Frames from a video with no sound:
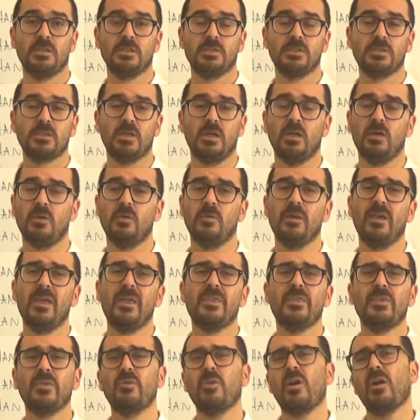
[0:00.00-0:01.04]
So
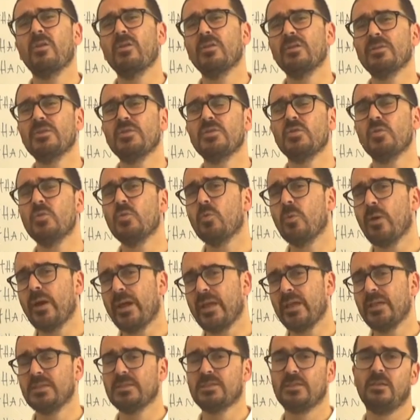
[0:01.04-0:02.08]
there are two
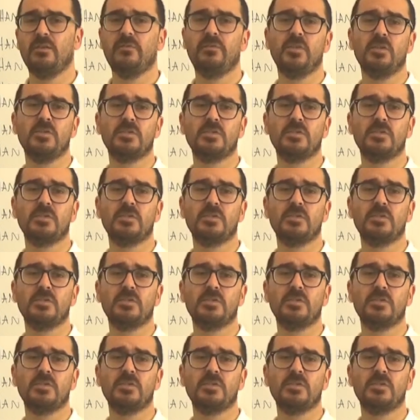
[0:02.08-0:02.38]
ways of